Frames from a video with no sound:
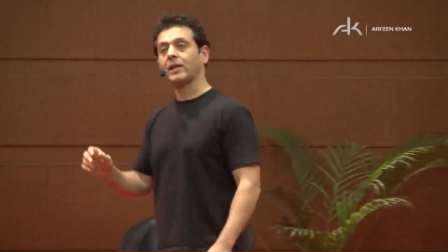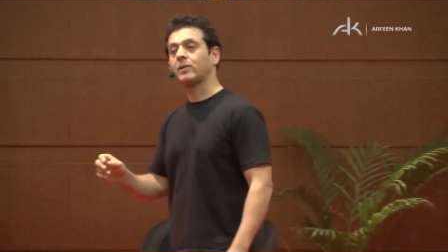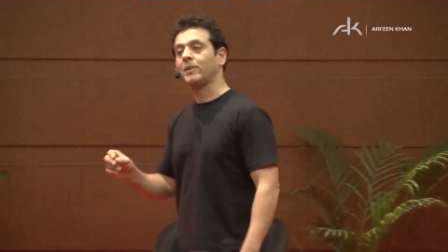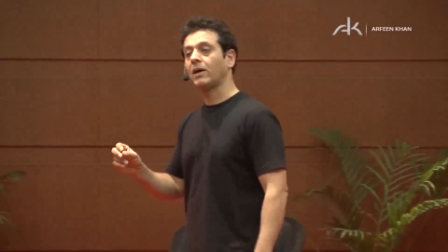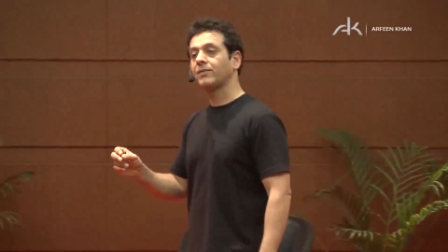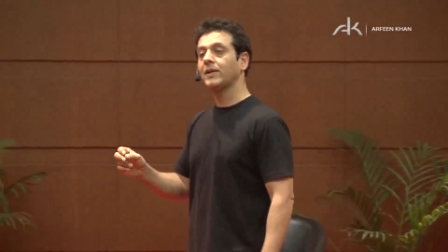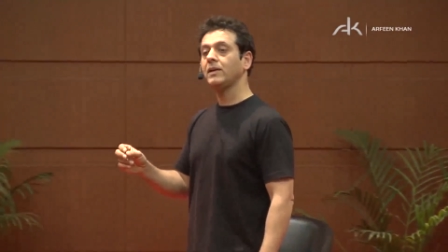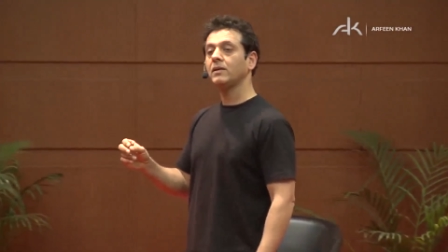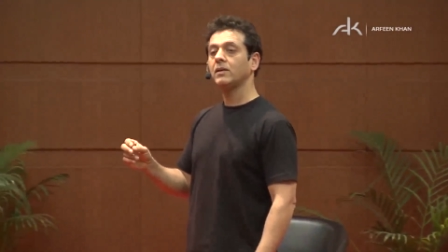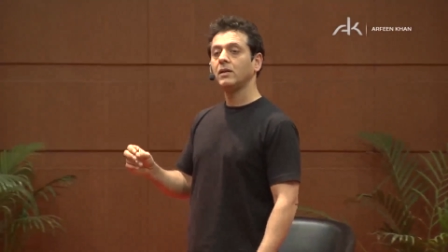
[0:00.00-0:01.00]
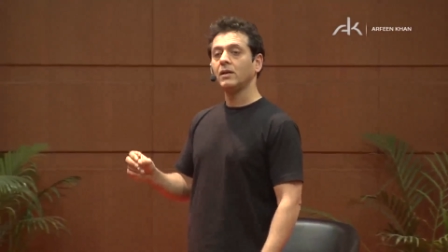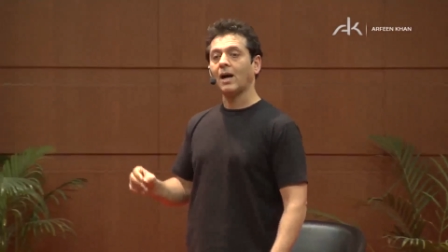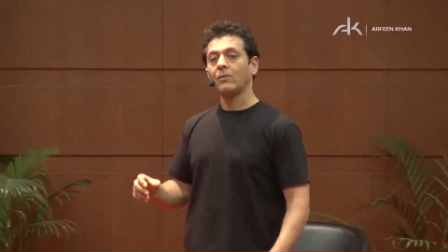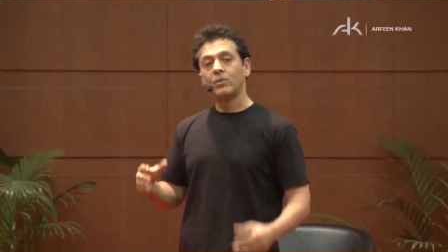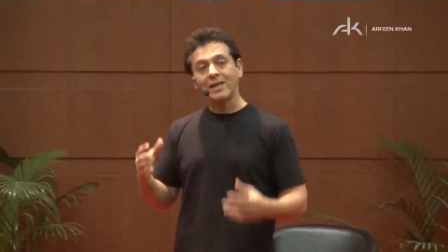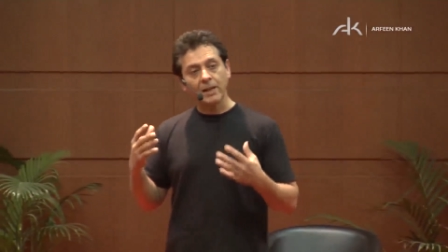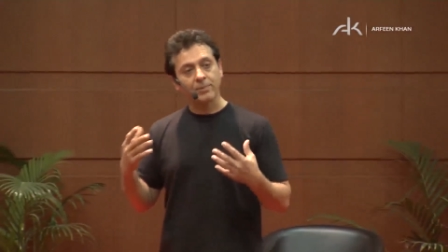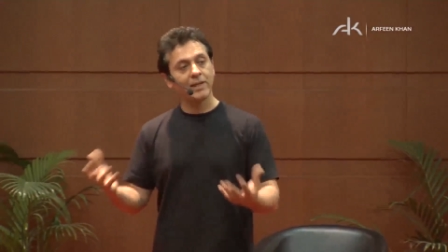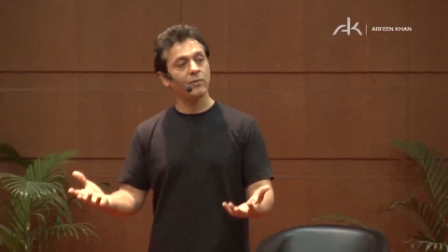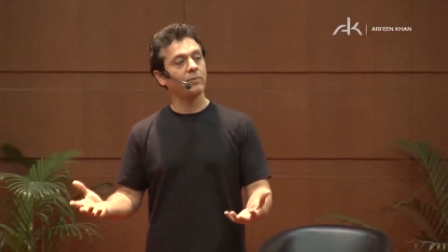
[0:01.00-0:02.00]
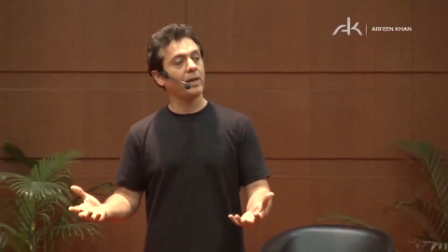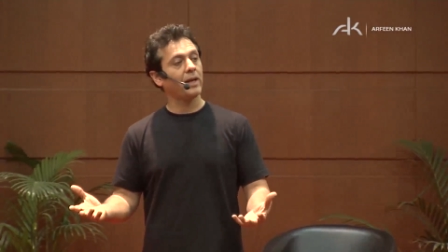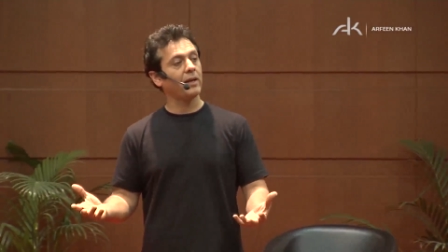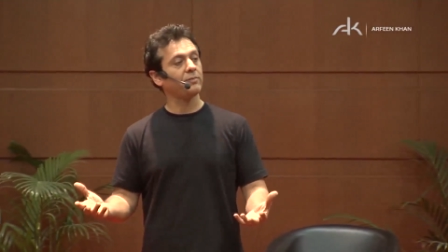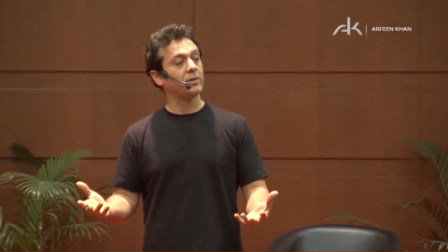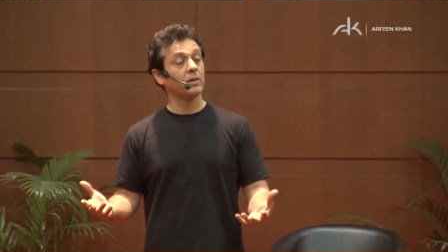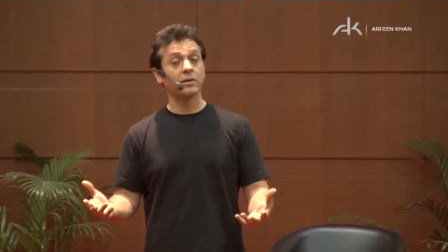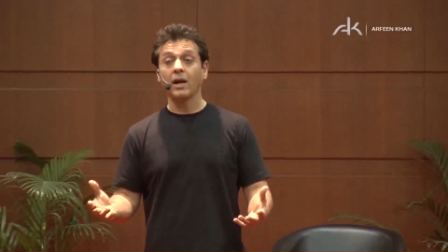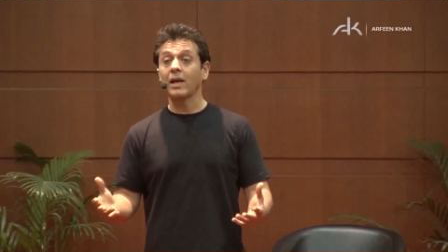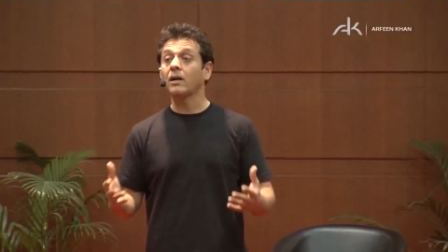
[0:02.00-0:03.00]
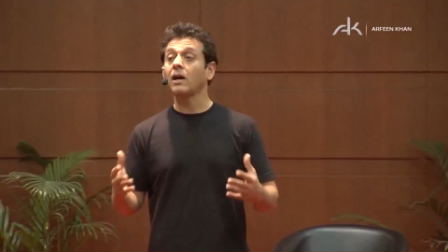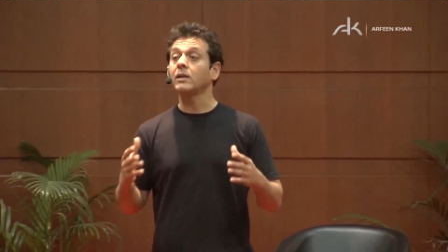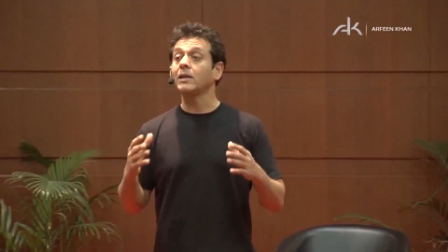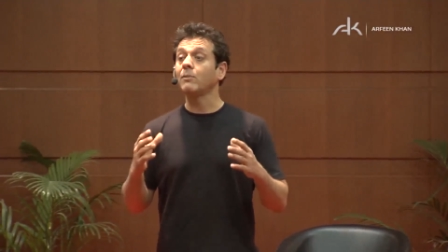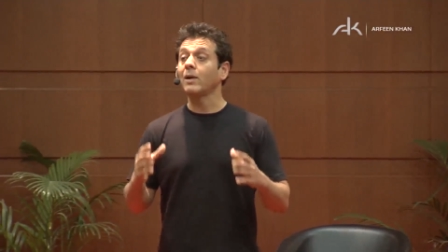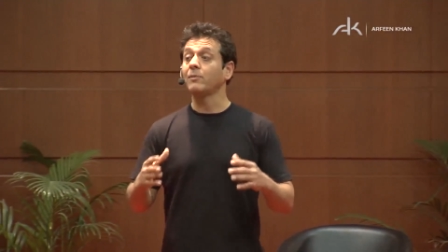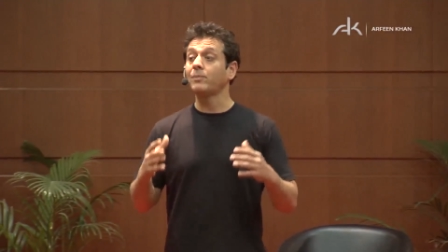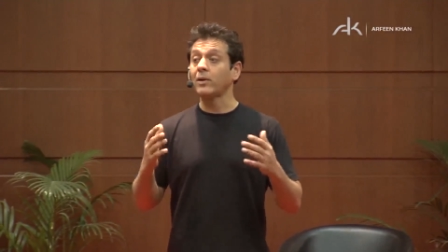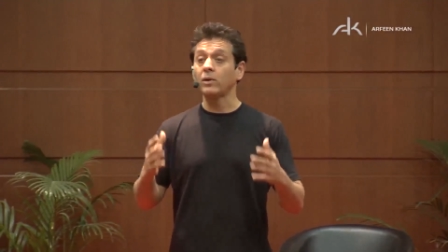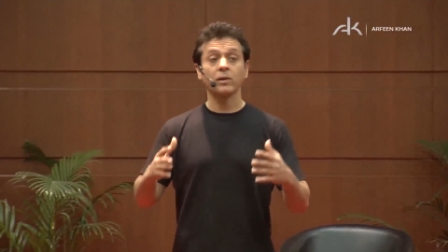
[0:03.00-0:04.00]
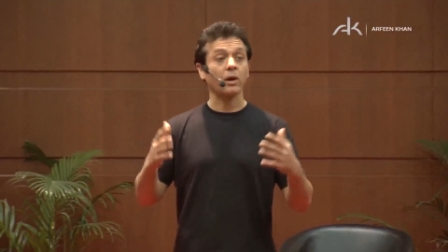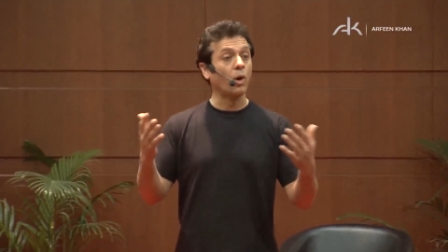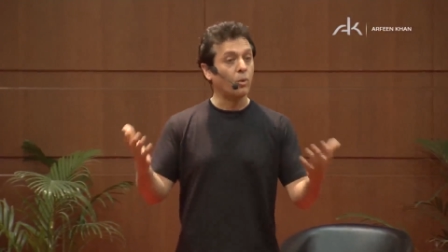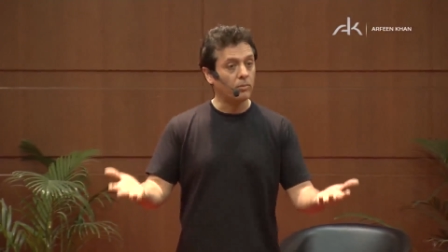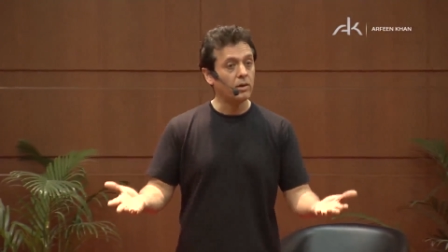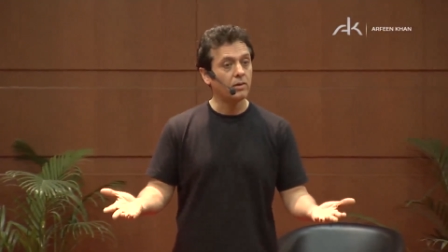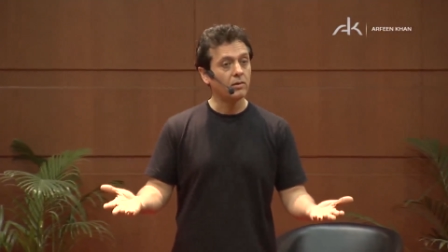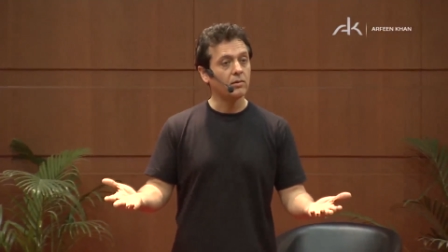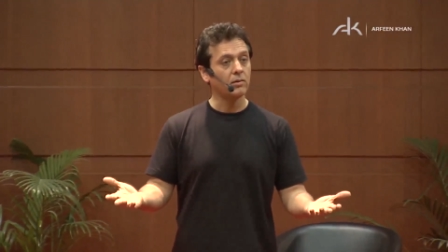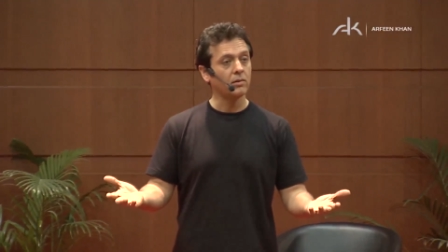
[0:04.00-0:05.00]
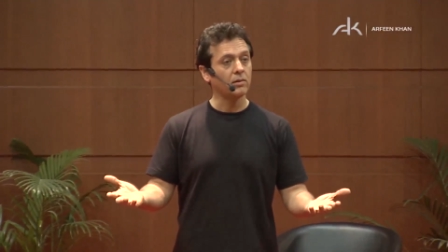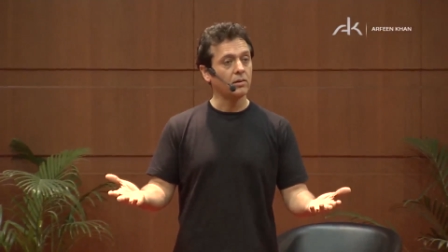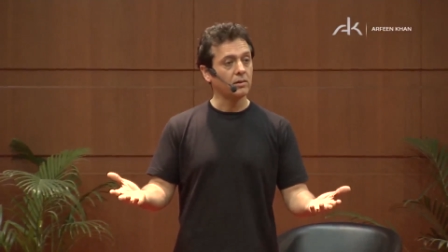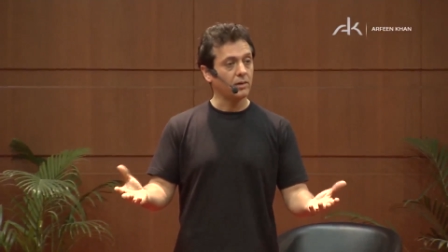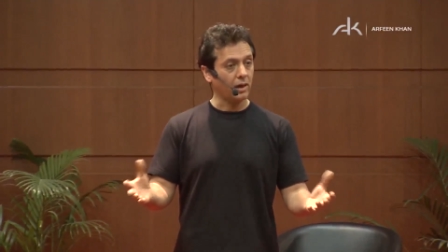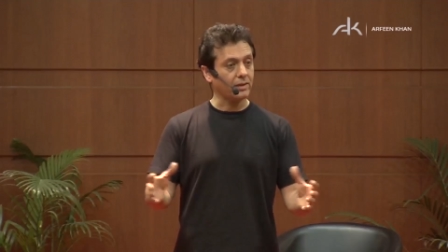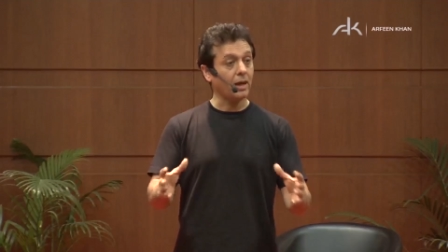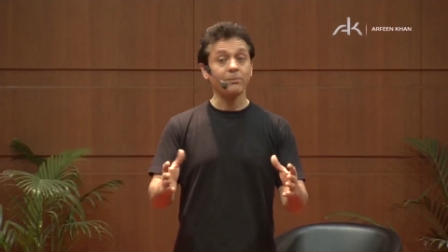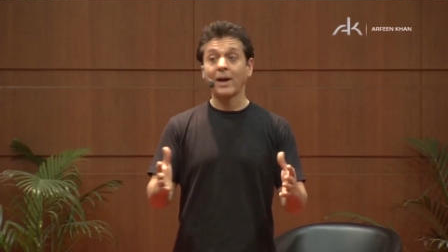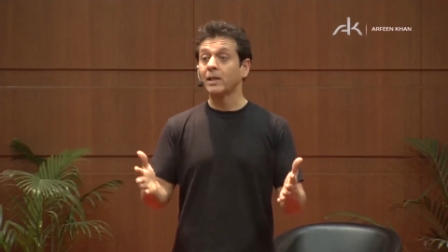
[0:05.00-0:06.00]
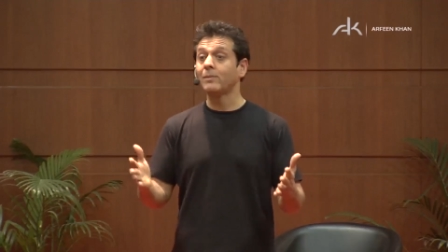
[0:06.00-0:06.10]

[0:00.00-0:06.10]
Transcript: to me, Arfeen, I'm really upset with my life because I can't get my parents a home. No, I can't buy them a